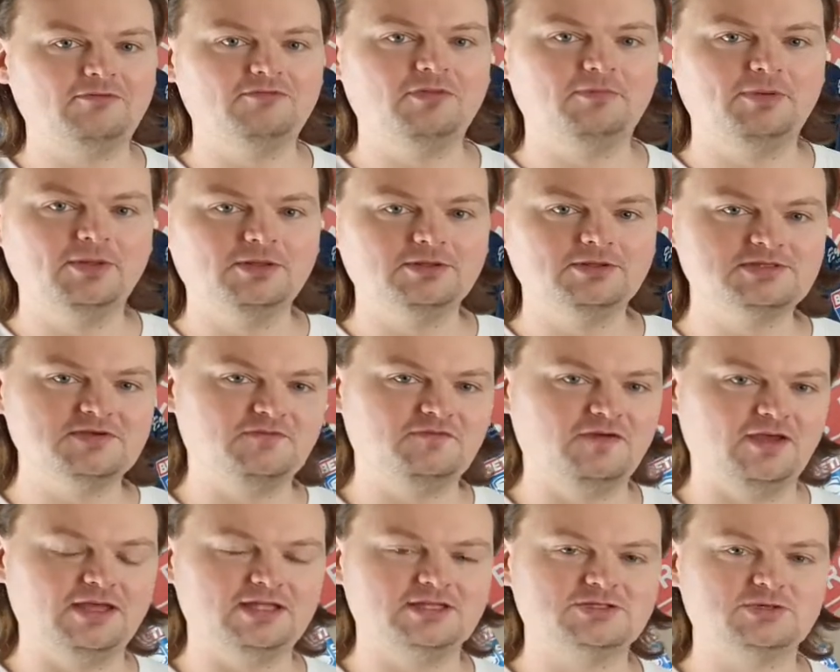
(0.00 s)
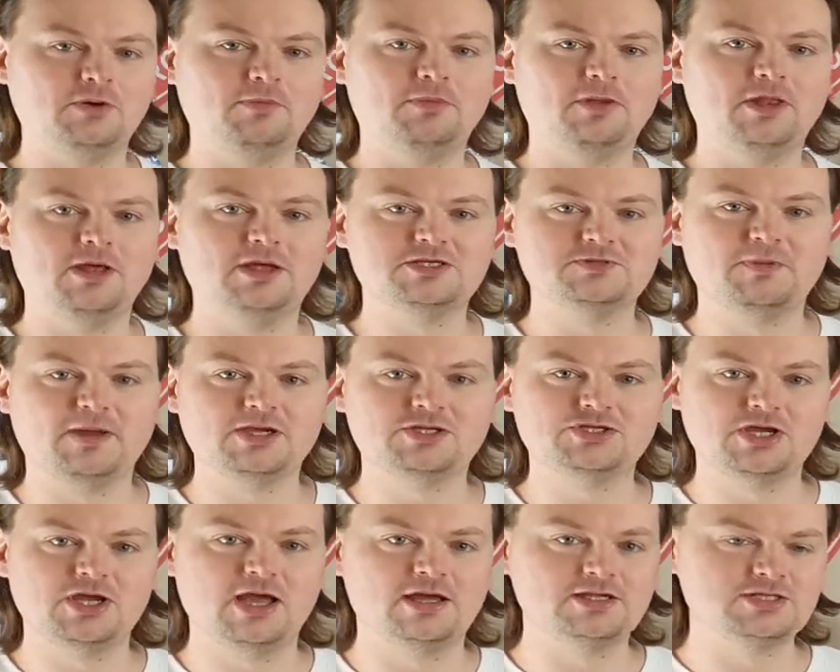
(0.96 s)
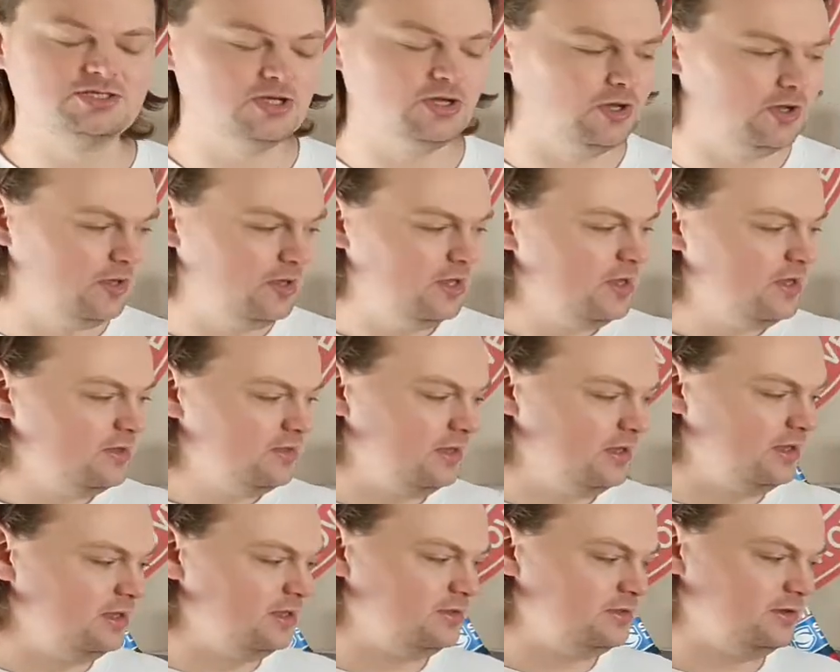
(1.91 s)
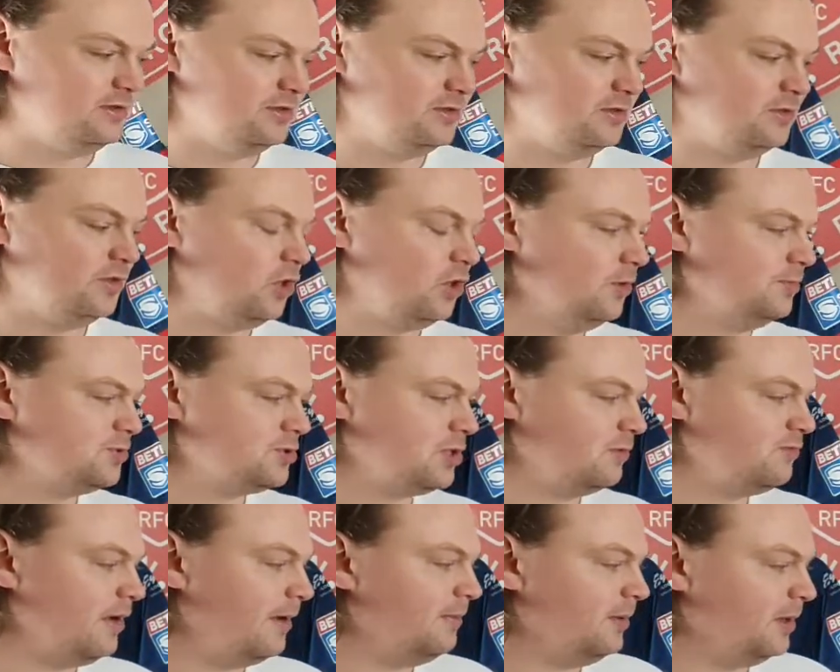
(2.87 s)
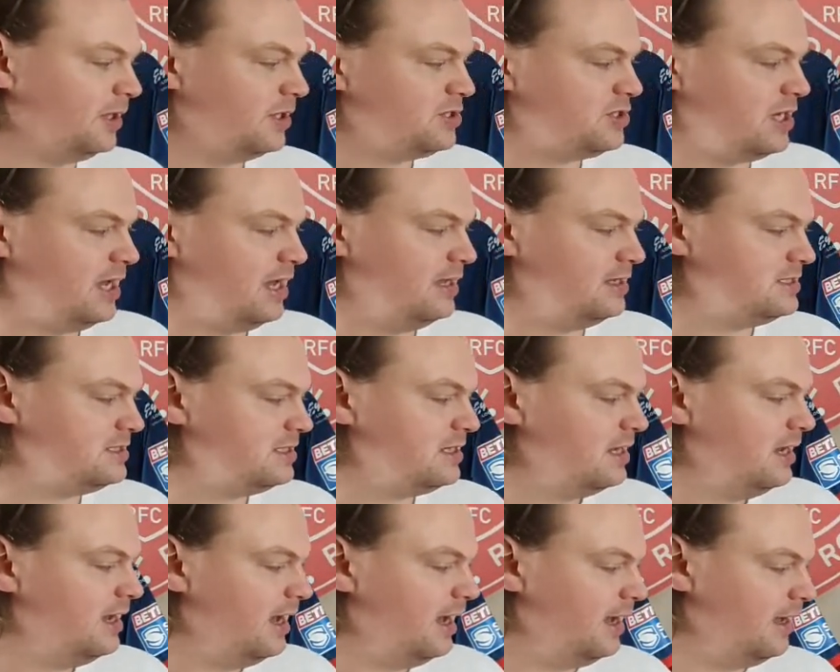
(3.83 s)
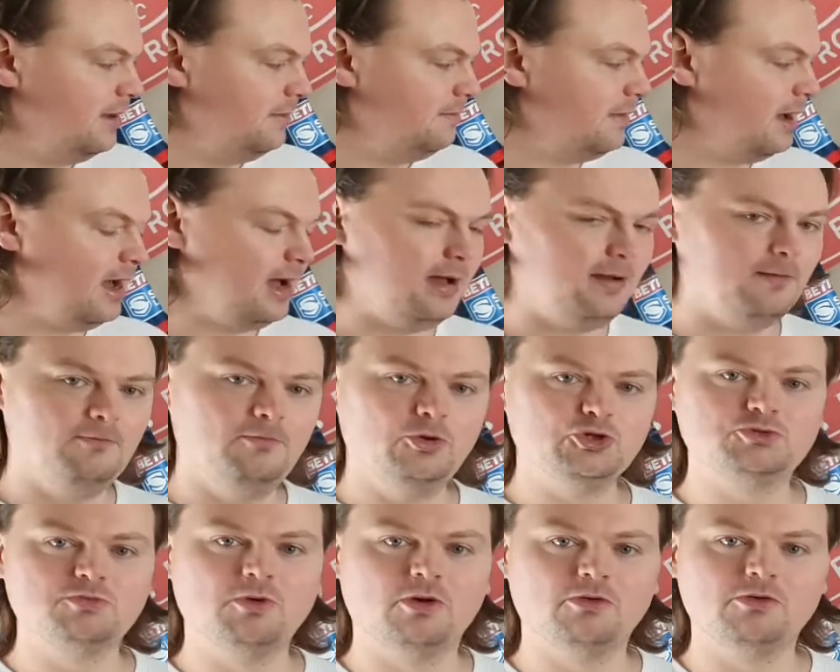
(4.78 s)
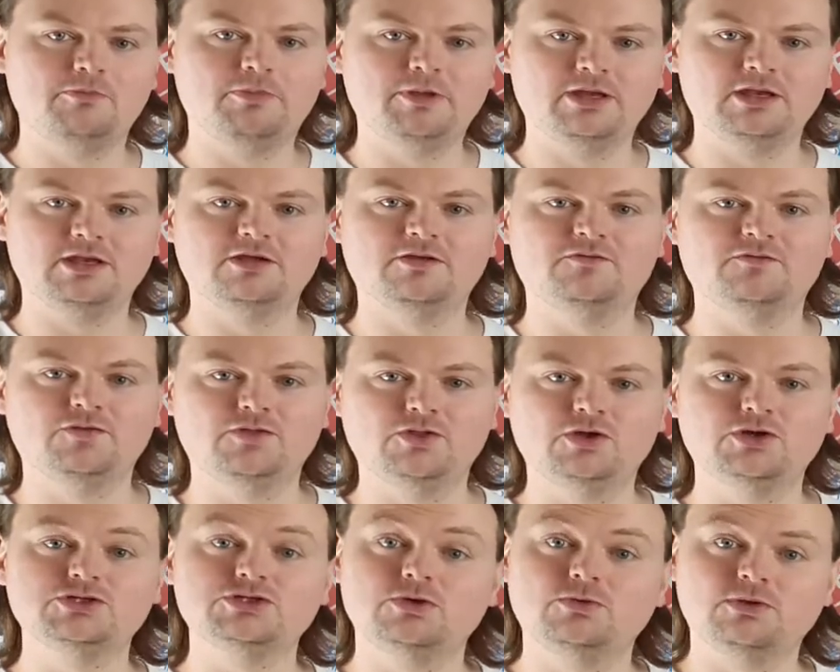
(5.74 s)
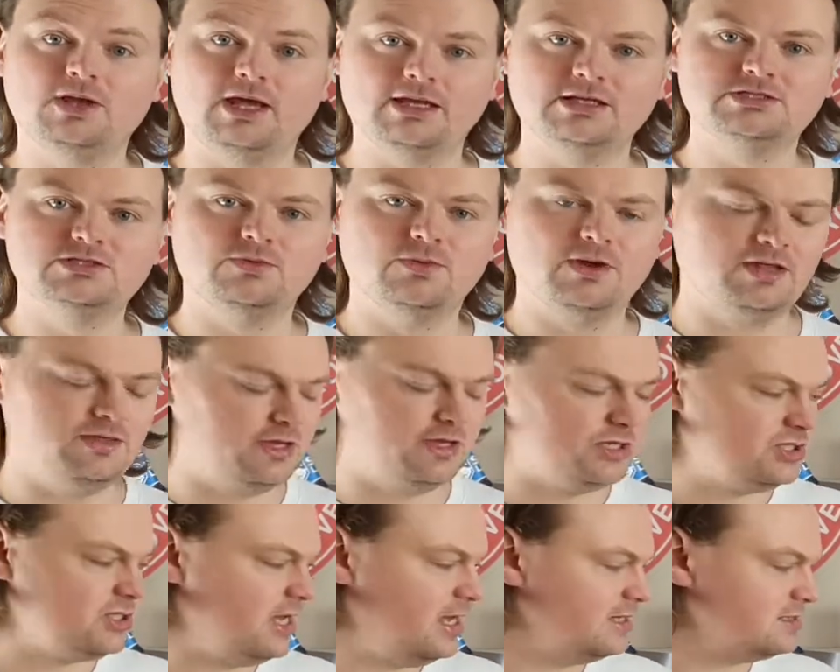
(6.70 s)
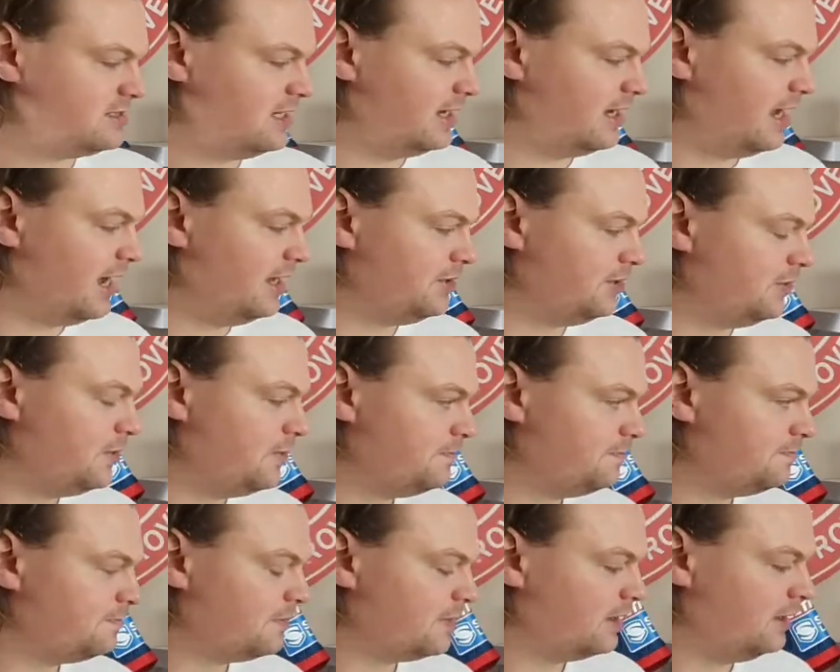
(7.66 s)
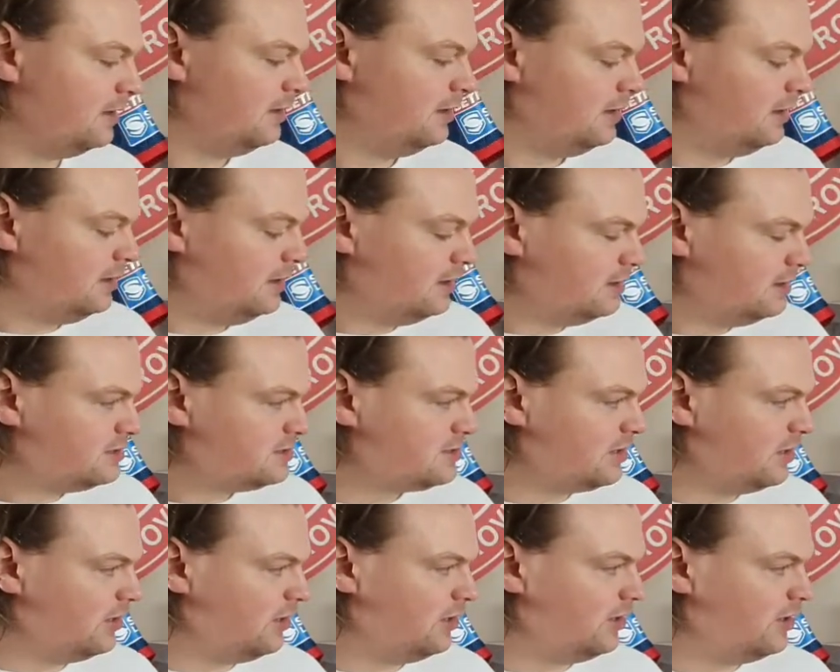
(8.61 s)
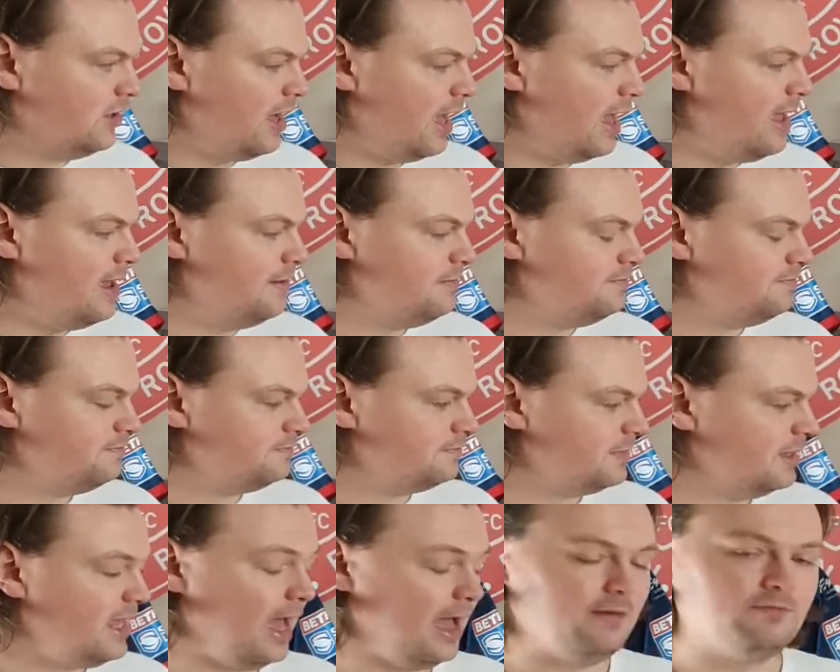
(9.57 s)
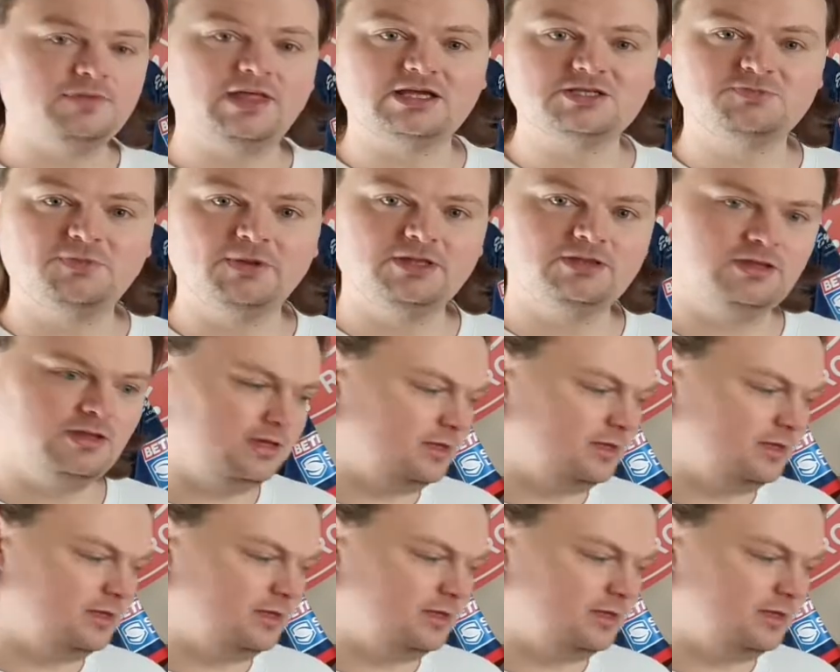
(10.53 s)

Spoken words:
the build to fit into a player spec shirt. So the club shop replica shirts are much more appealing for those who like to wear their shirts like I do. So yeah, that's been the